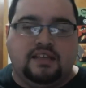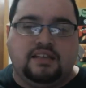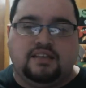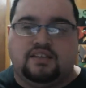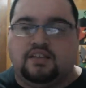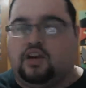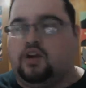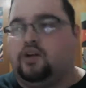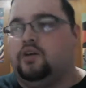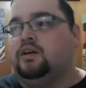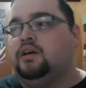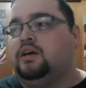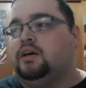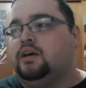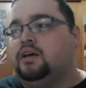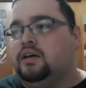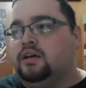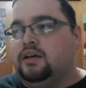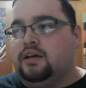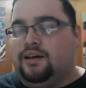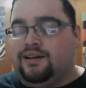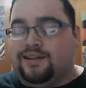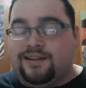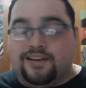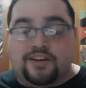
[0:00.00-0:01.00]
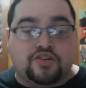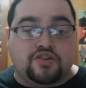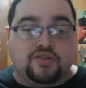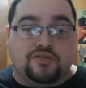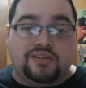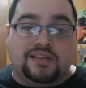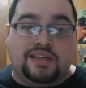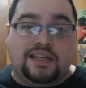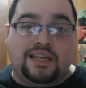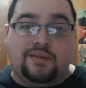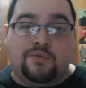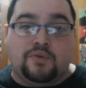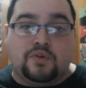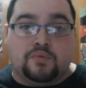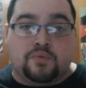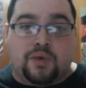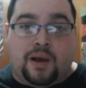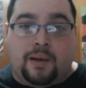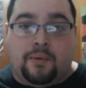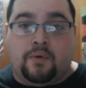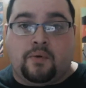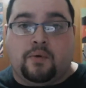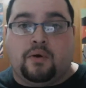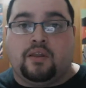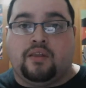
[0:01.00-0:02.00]
So Initial D was
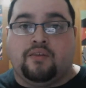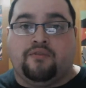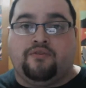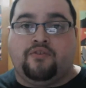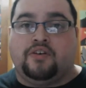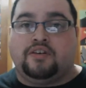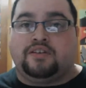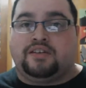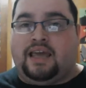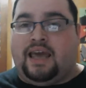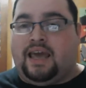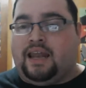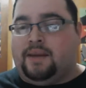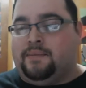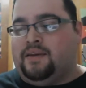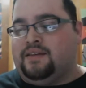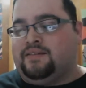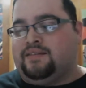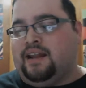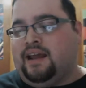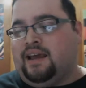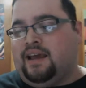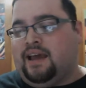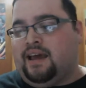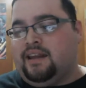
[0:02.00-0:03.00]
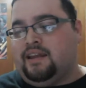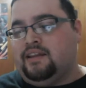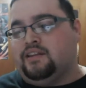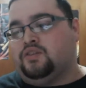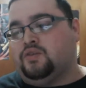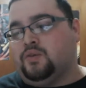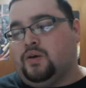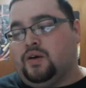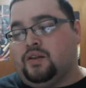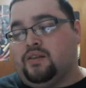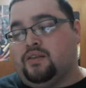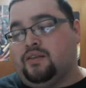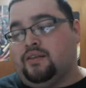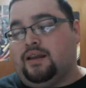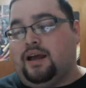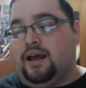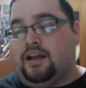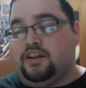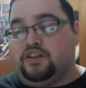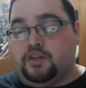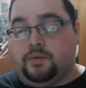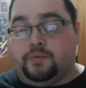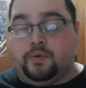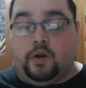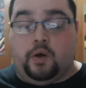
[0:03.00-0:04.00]
probably one of the first animes that I got into, other than
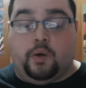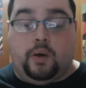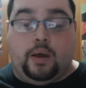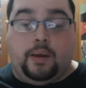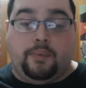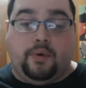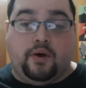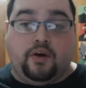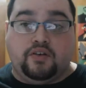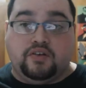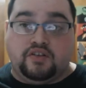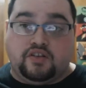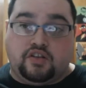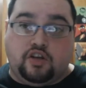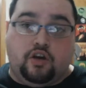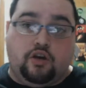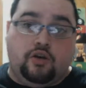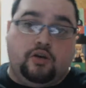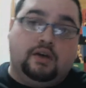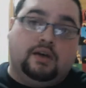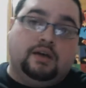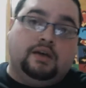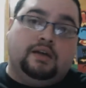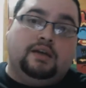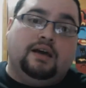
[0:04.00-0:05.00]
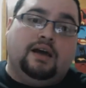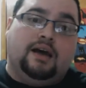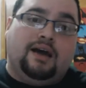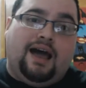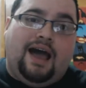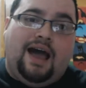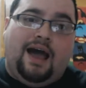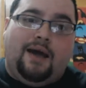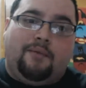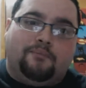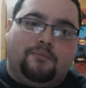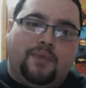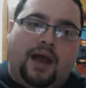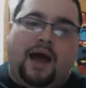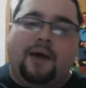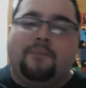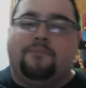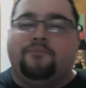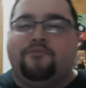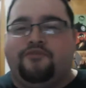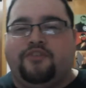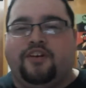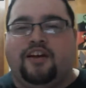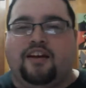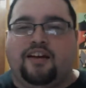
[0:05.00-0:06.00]
Hajime no Ippo. So I'm
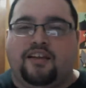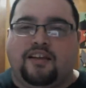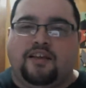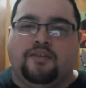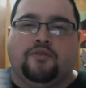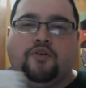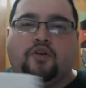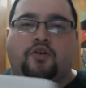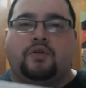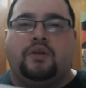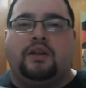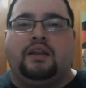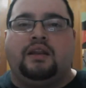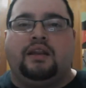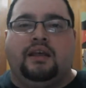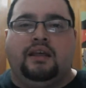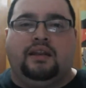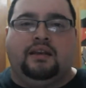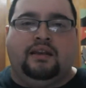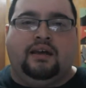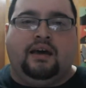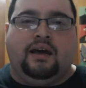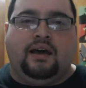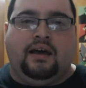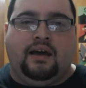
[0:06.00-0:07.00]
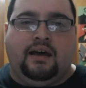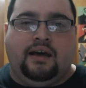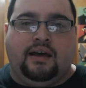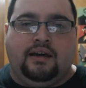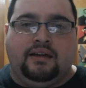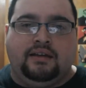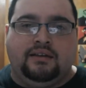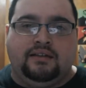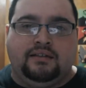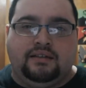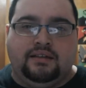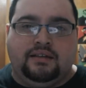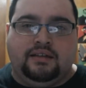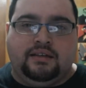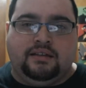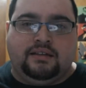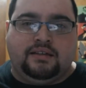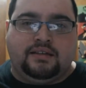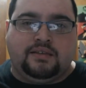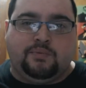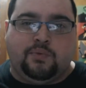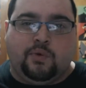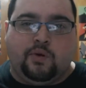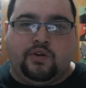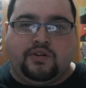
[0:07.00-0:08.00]
fairly rooted in
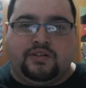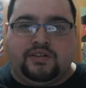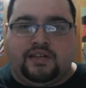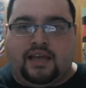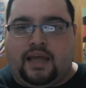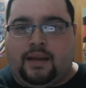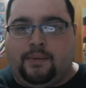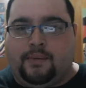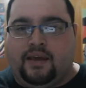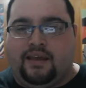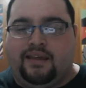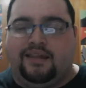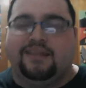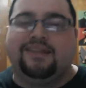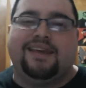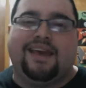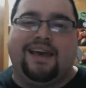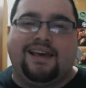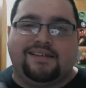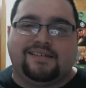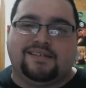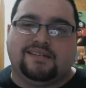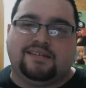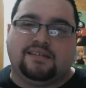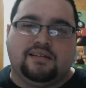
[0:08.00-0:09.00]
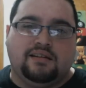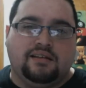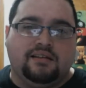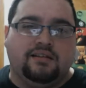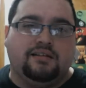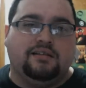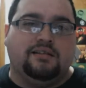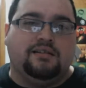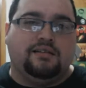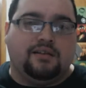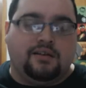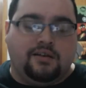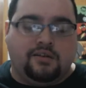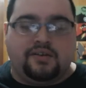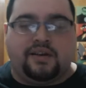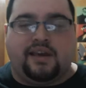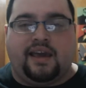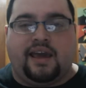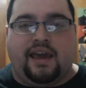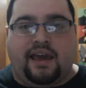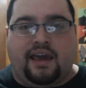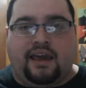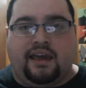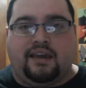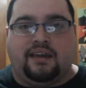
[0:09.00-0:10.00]
sports anime. Yes,
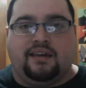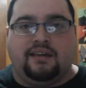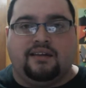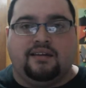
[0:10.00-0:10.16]
okay.